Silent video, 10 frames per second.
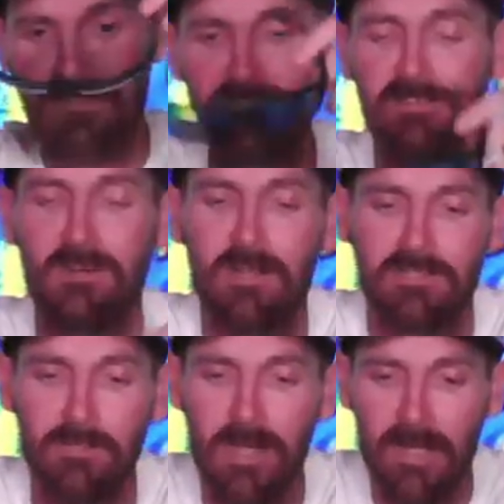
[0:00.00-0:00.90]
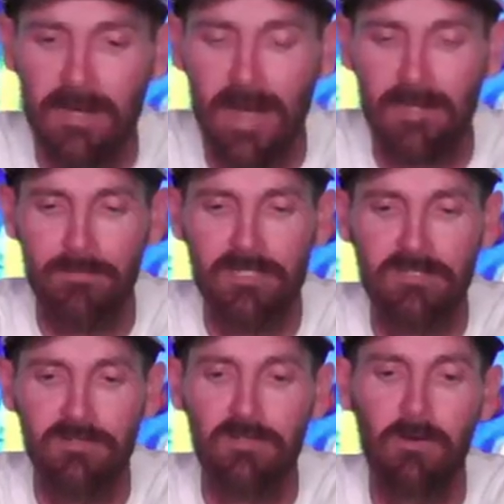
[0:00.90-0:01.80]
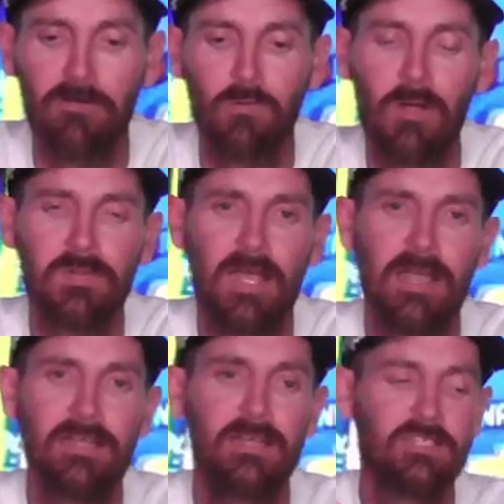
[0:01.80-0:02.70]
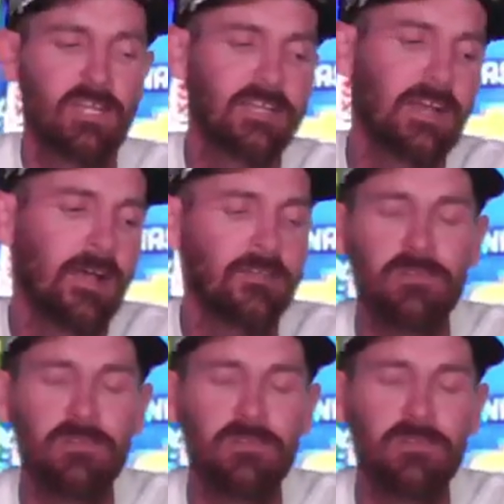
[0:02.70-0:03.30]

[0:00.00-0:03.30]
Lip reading: things are awesome. Not to mention, you go on their website, check it out.